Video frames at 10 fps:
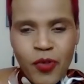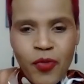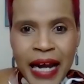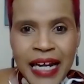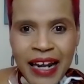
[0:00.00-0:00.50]

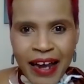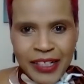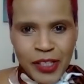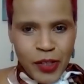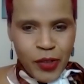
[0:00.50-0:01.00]
grain
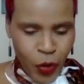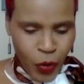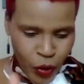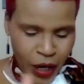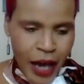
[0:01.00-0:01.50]
lines,
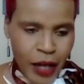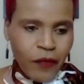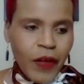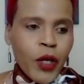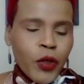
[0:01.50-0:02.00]

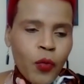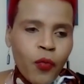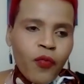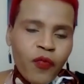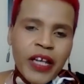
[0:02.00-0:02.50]

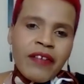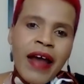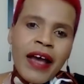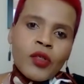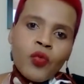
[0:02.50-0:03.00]
you figure
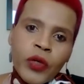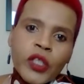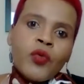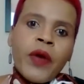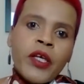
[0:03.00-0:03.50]
out
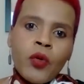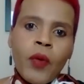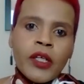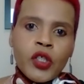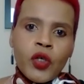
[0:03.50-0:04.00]
which way you
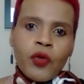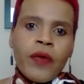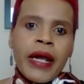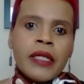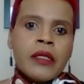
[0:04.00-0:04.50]
want your
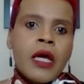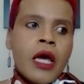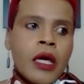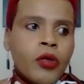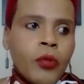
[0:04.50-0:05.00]
grain.
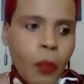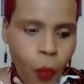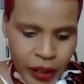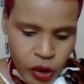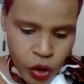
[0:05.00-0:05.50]

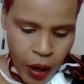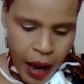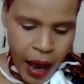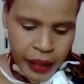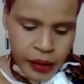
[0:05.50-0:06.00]
Once you
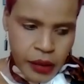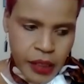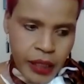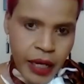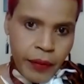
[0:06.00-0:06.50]

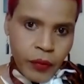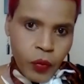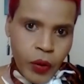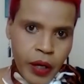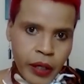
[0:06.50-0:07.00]
understand how it
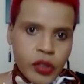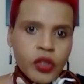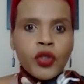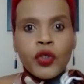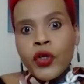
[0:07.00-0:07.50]
works,
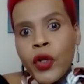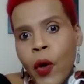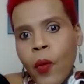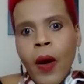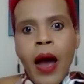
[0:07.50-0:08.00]
you
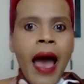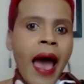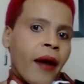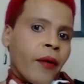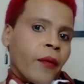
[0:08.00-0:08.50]
know
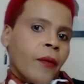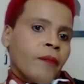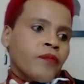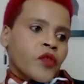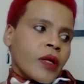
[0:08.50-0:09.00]
how
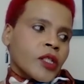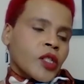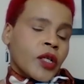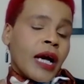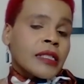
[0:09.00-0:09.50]

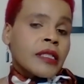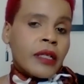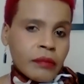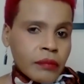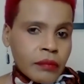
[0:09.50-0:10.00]
to cut
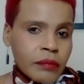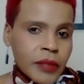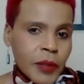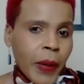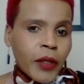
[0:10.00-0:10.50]
it
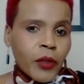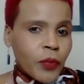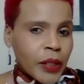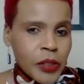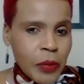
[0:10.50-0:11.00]
depending on
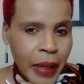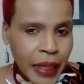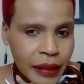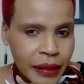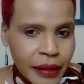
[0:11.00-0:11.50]
what you're
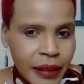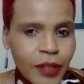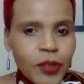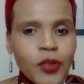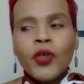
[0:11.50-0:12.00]
making.
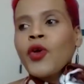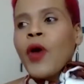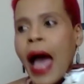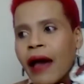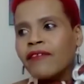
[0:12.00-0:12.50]
So you
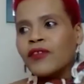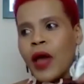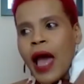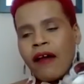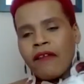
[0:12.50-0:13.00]
have to
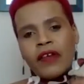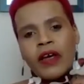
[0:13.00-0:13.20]
have